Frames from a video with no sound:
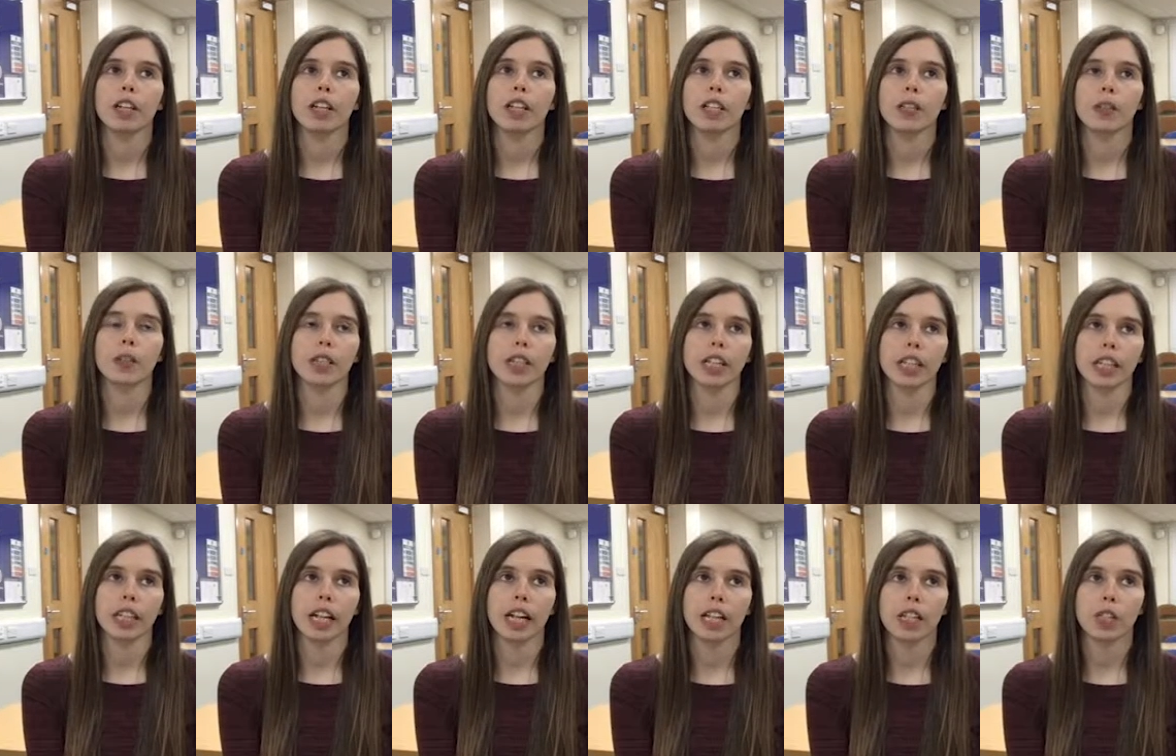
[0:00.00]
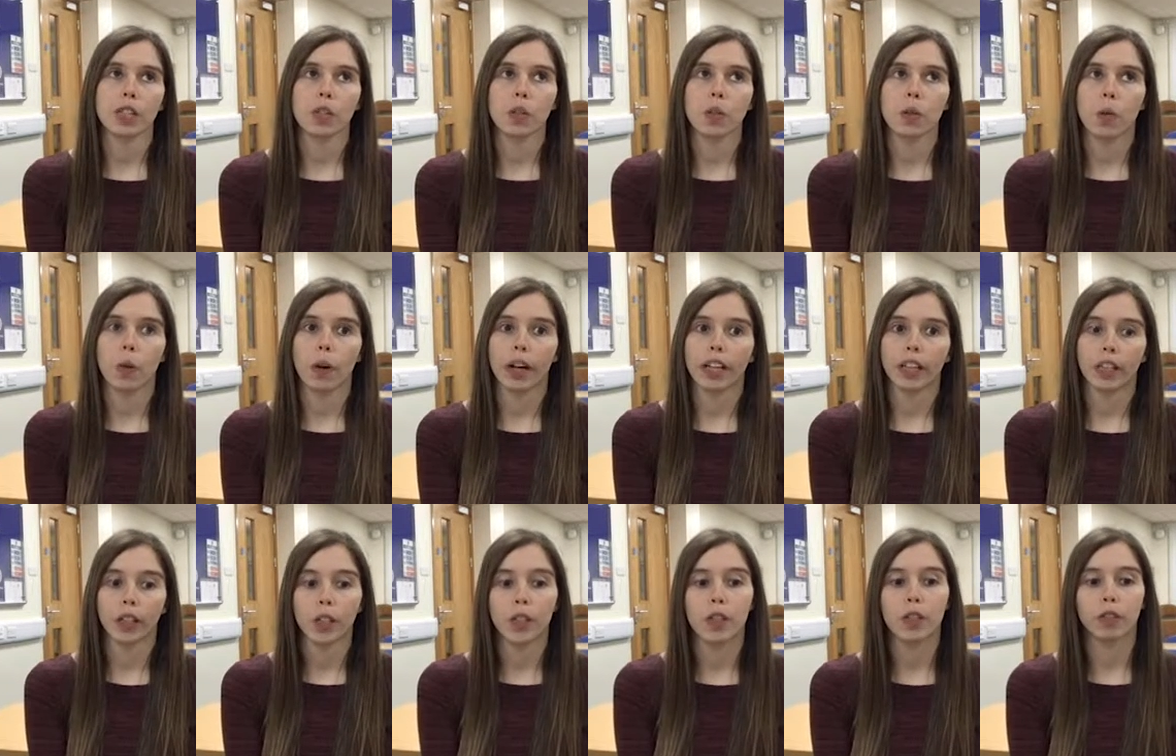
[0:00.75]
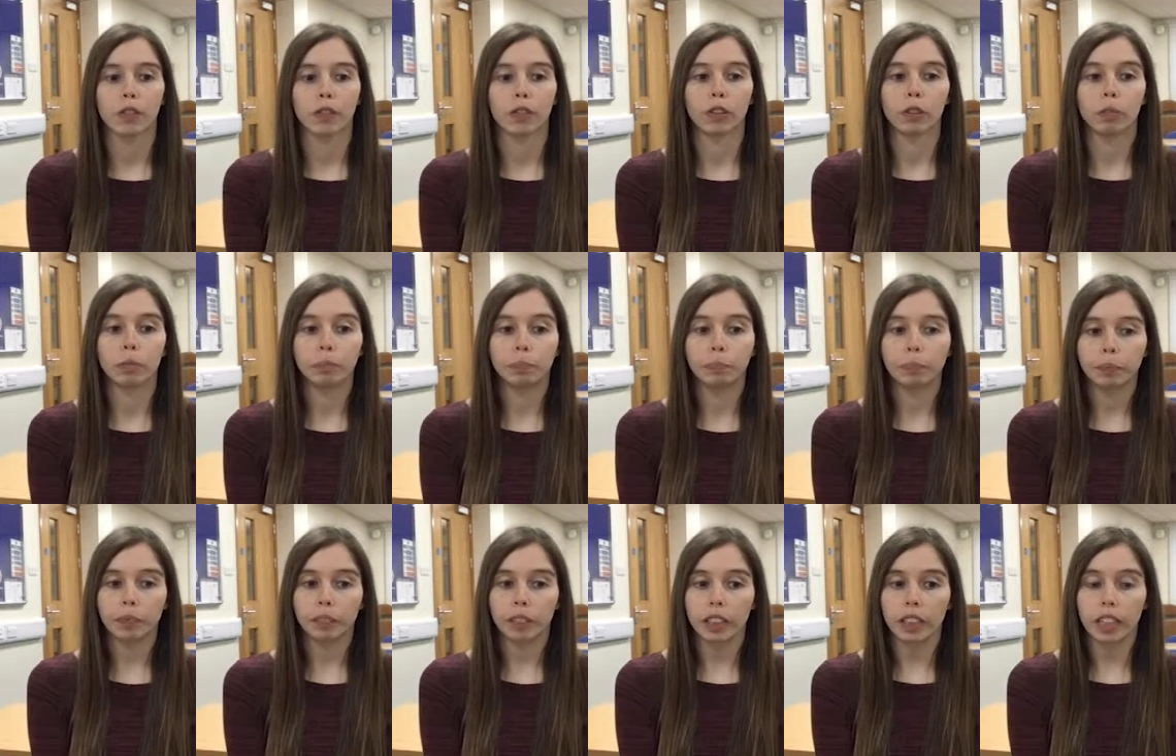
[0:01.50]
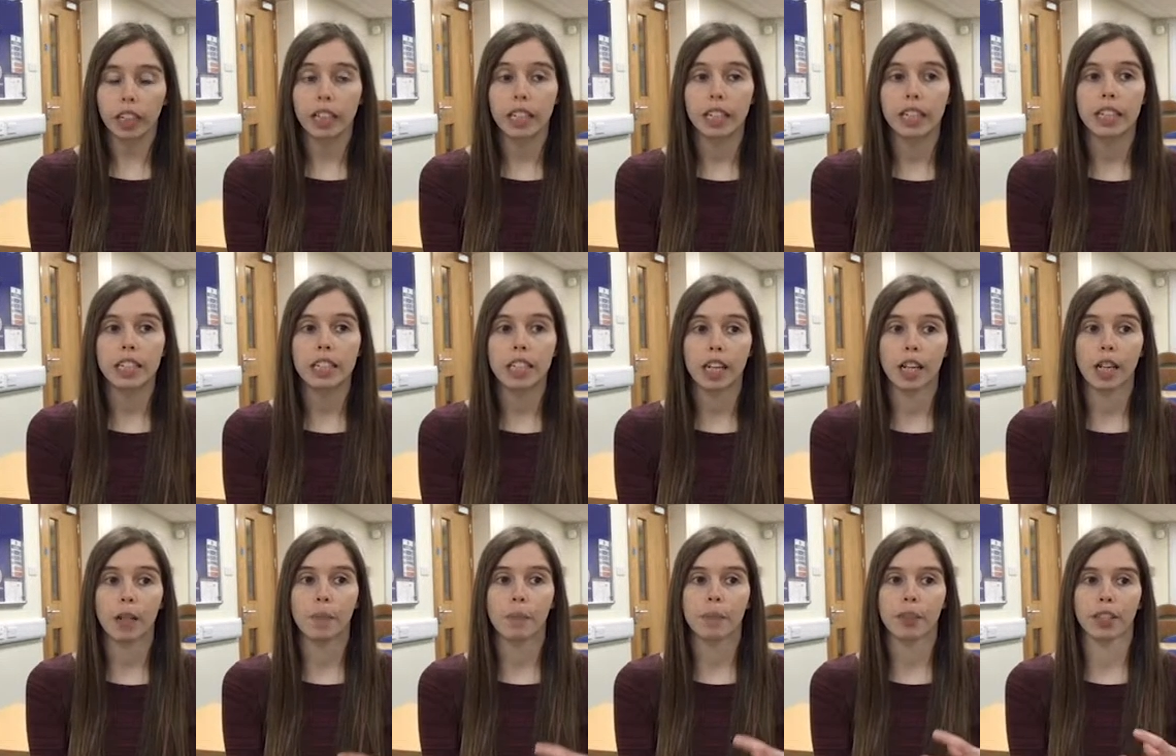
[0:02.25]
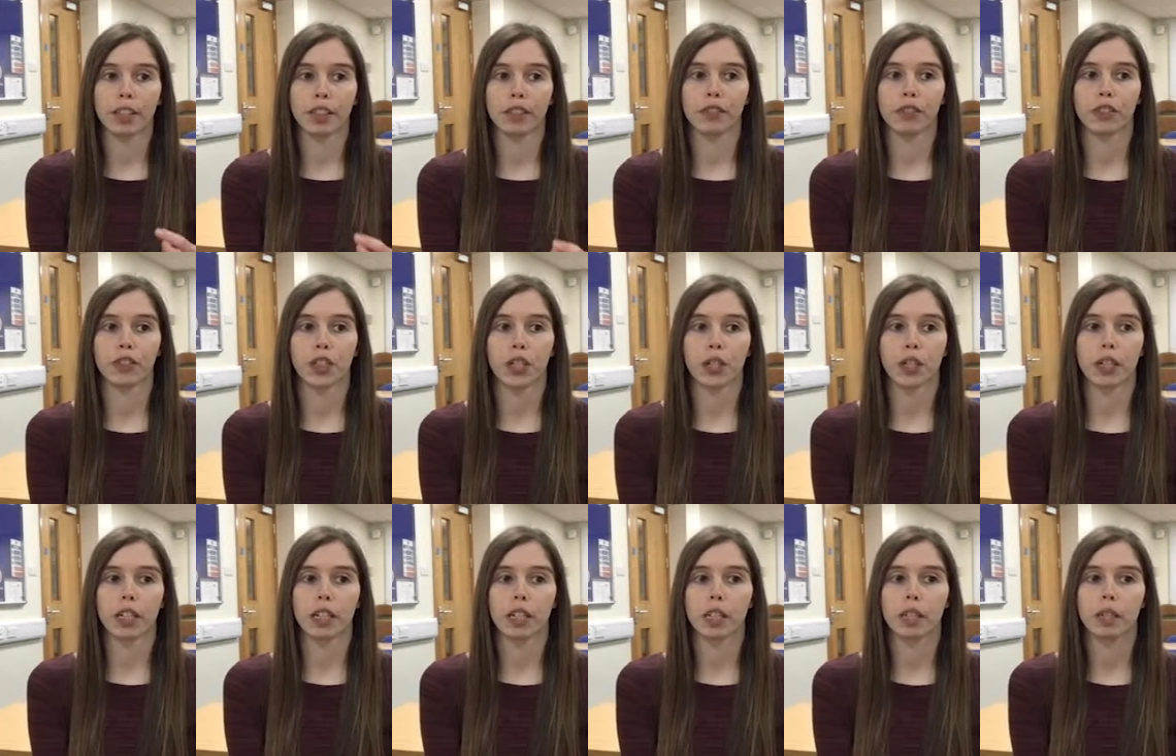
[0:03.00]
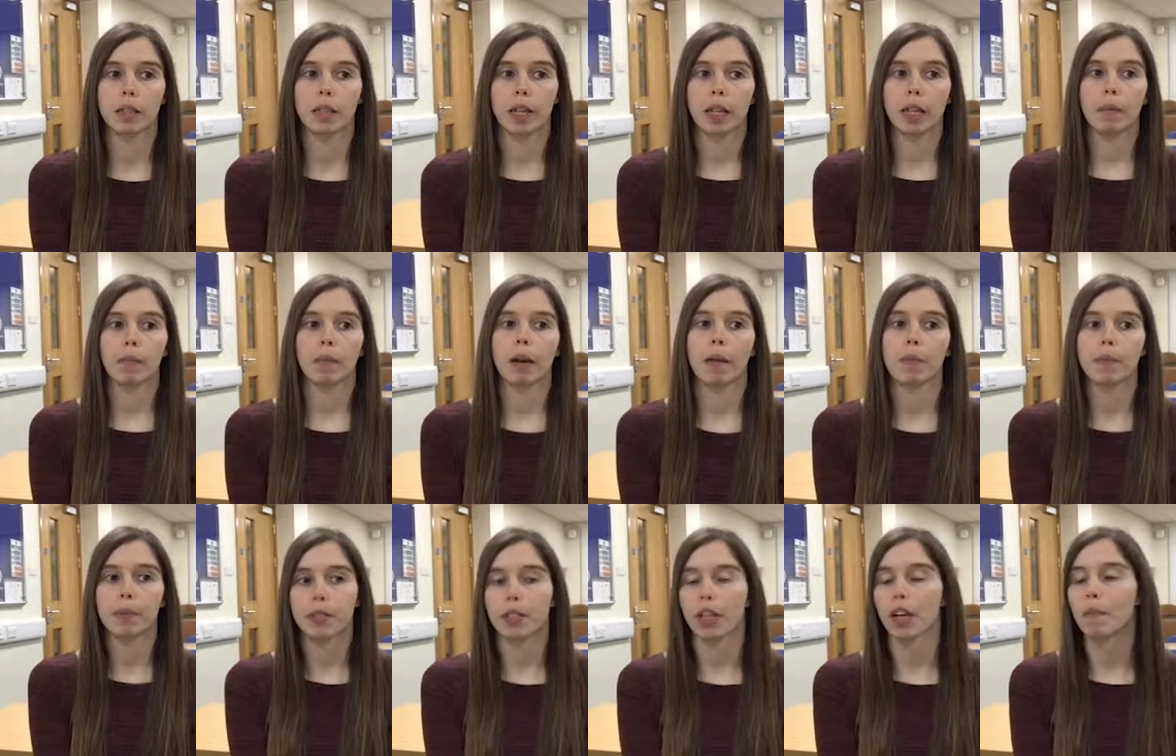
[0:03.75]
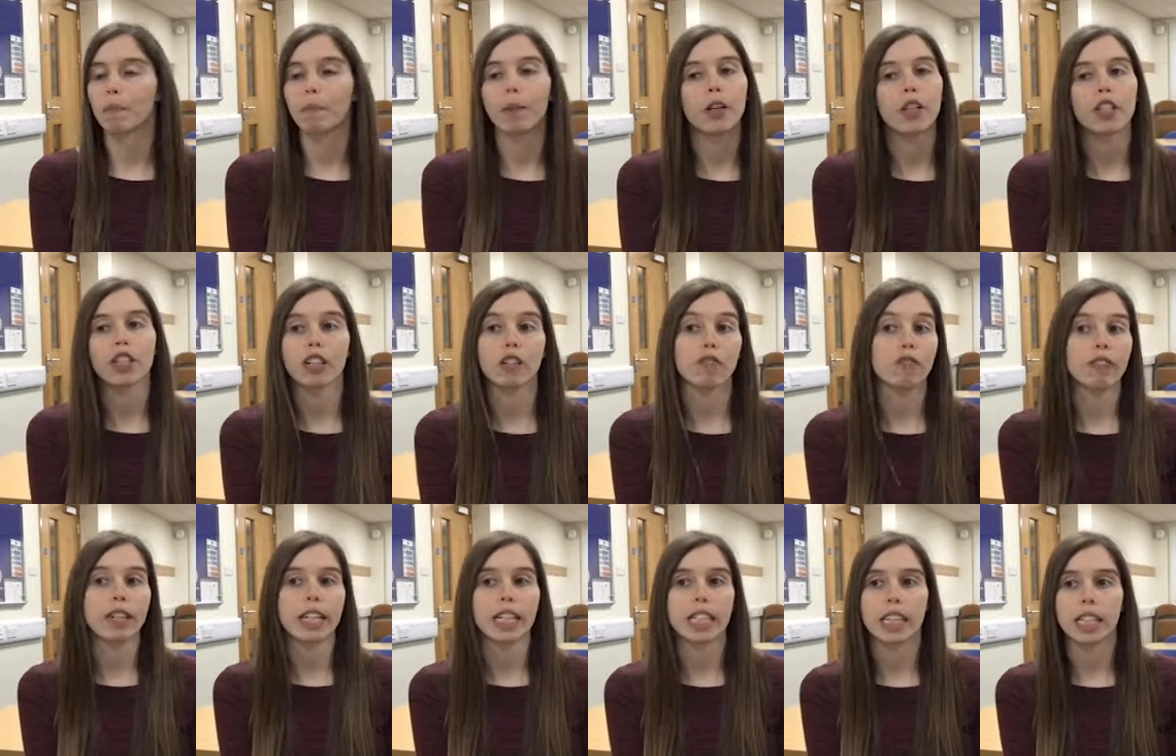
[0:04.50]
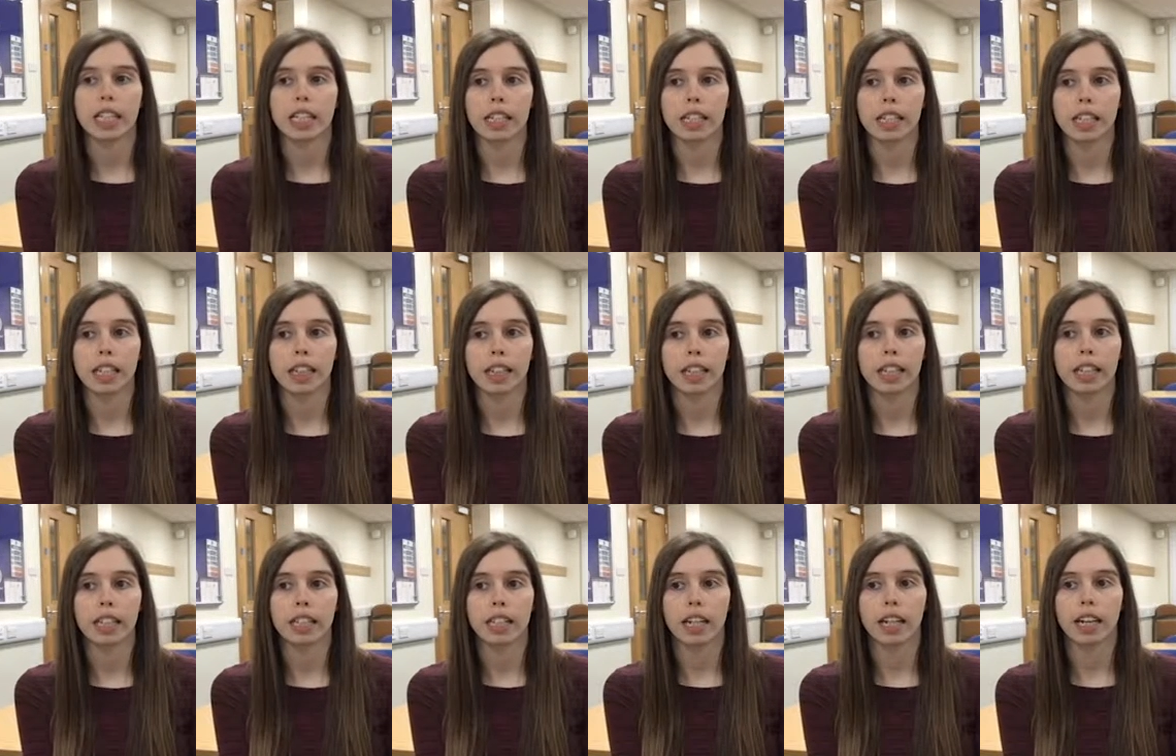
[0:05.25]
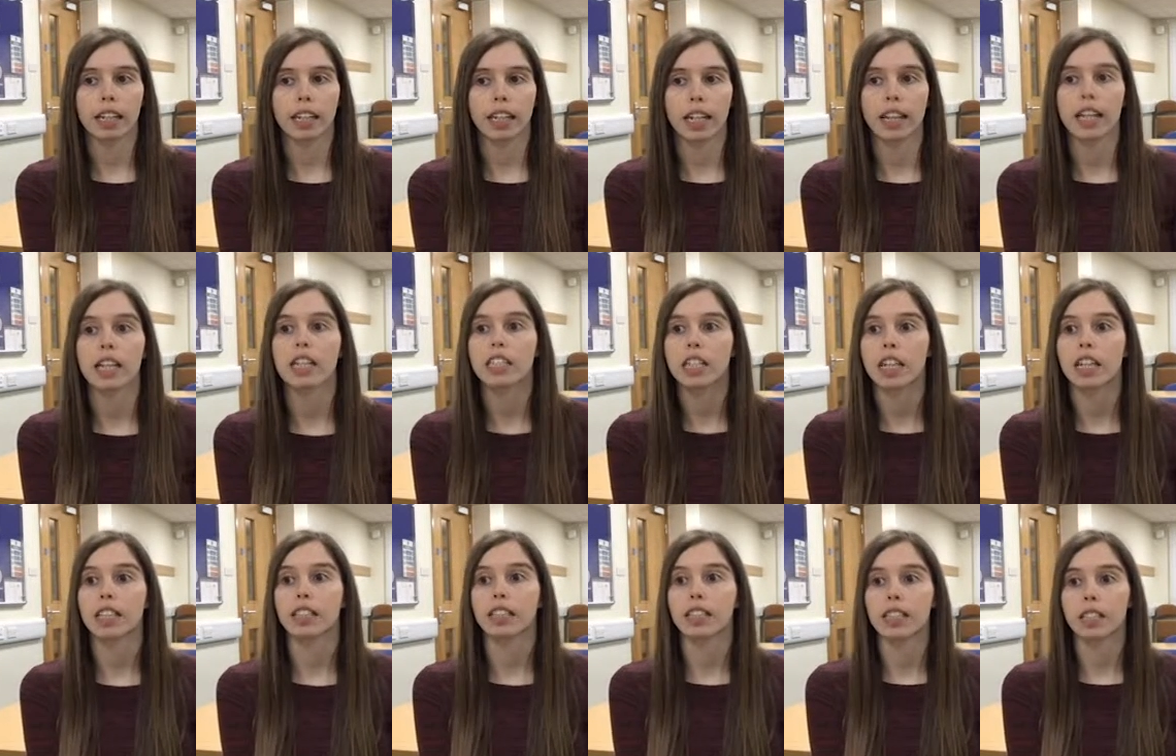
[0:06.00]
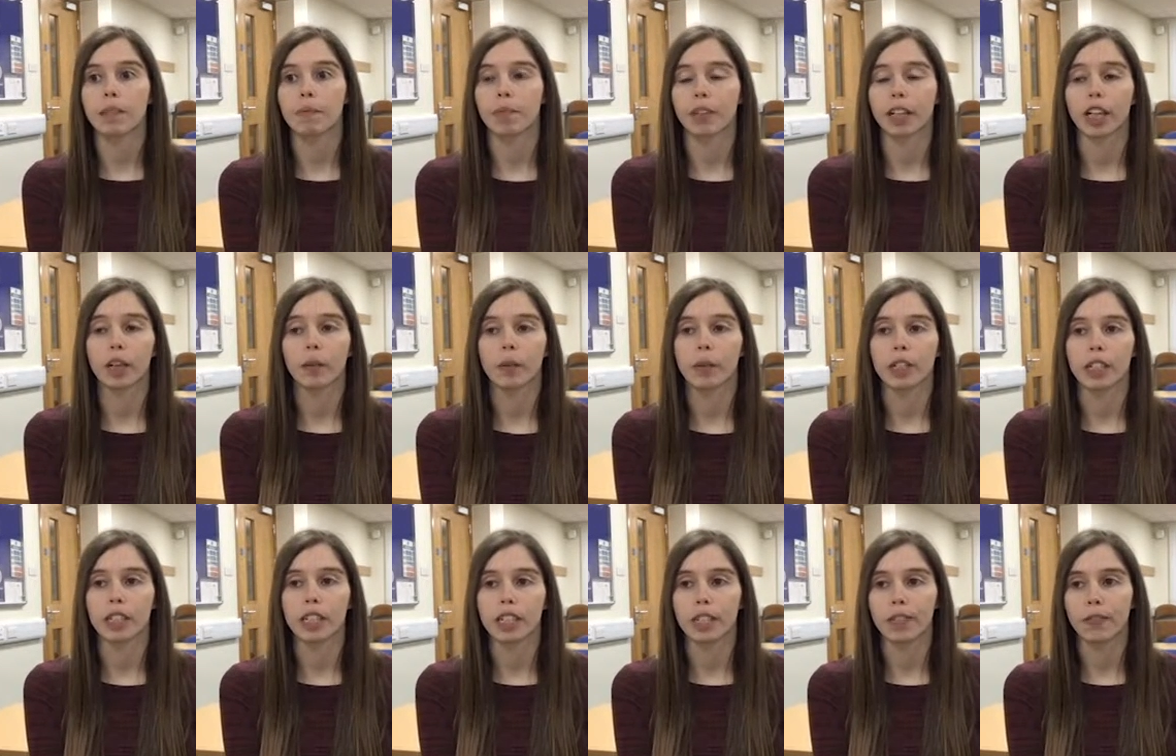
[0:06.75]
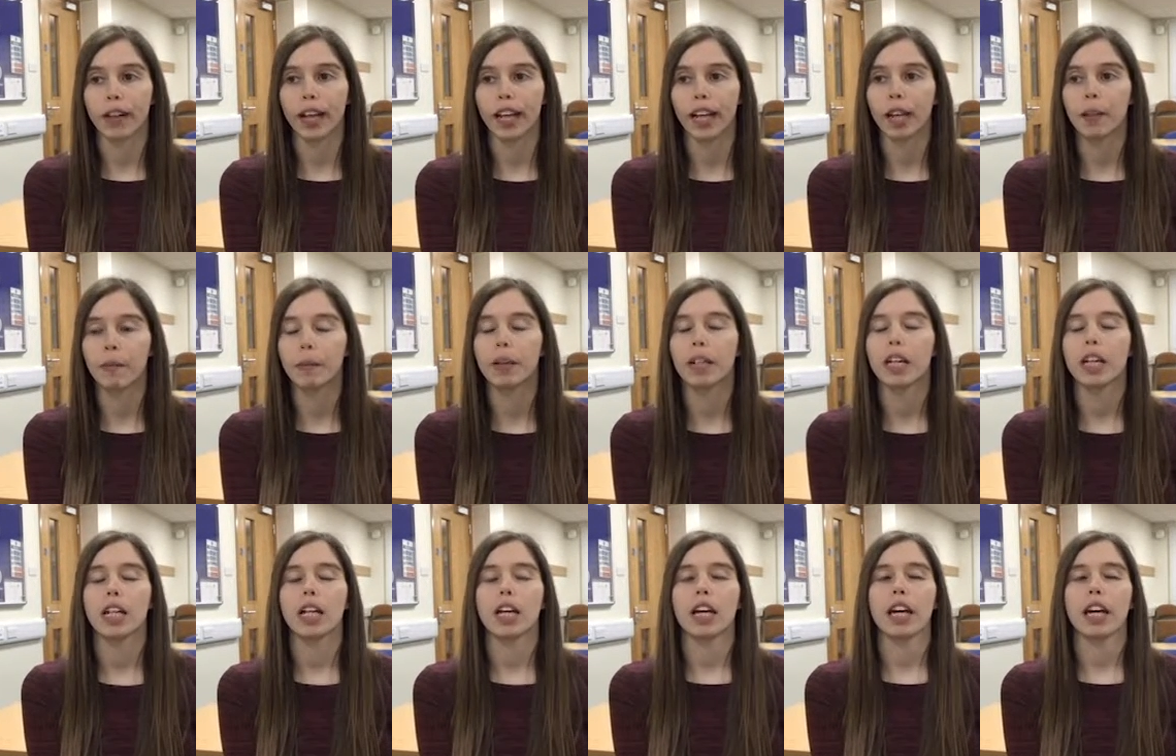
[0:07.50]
So I think that's quite useful. And in terms of students perhaps signposting readings and things like that, that's certainly something I want to develop,